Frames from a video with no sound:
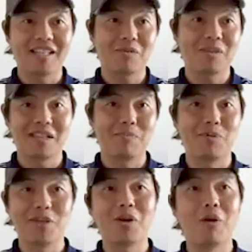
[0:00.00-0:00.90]
That was like
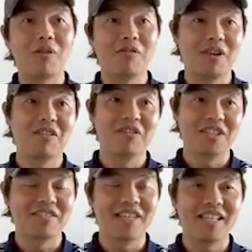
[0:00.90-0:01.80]

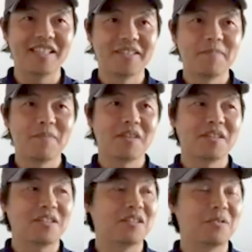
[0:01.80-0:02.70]
pre-COVID, right?
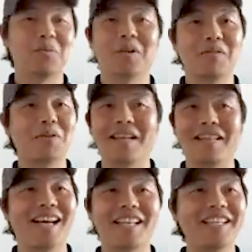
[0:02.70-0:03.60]
So we got
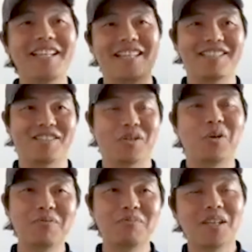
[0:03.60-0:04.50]
lucky, it got
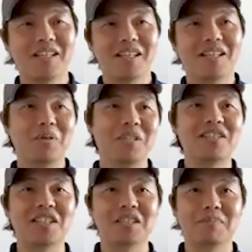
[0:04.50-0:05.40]
sold, within
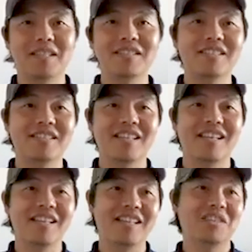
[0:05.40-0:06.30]
6 months, and
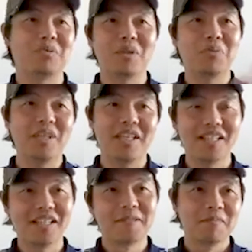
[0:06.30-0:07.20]
then that's when
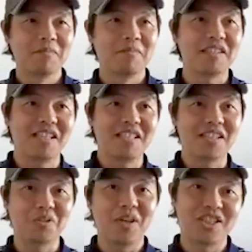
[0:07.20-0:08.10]
we
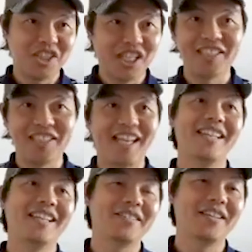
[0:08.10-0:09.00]
decided to exchange
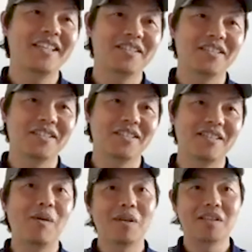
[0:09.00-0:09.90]
again, right? So
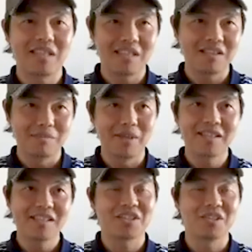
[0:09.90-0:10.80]
that one is a little
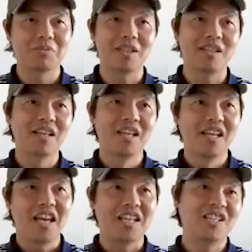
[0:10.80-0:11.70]
bigger, so we
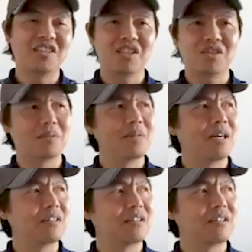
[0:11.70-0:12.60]
exchanged it to
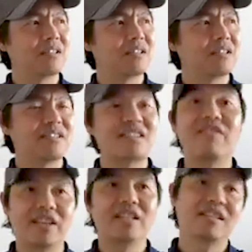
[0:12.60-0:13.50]
about
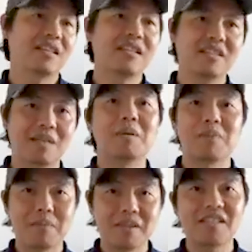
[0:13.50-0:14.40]
7
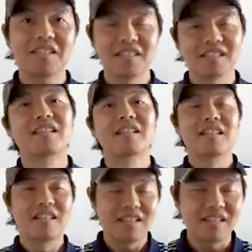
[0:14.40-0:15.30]
properties,
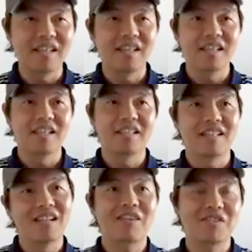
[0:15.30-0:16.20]
and
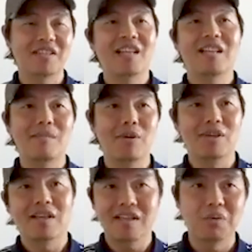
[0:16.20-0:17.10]
after that, I bought
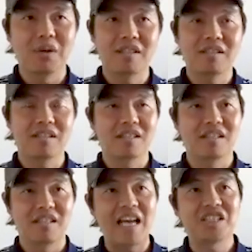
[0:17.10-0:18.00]
another one
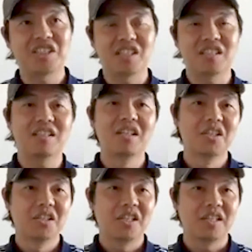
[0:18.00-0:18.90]
last year
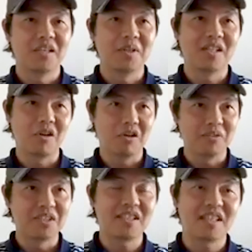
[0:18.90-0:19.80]
when the
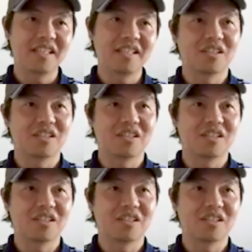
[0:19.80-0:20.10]
COVID started.